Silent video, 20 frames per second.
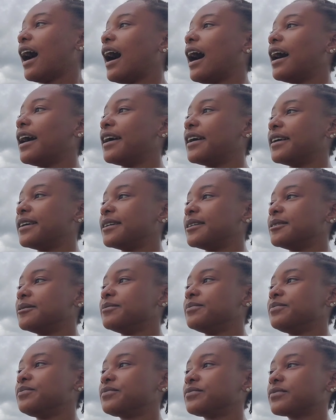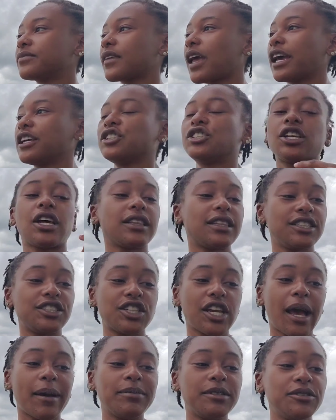I just thought this
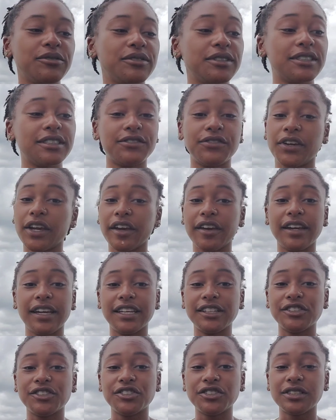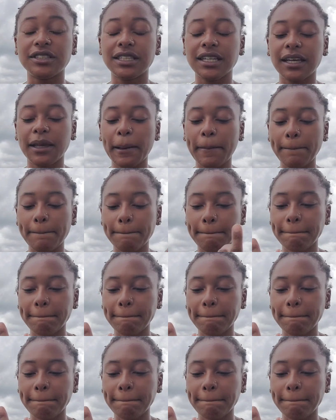chapter was very interesting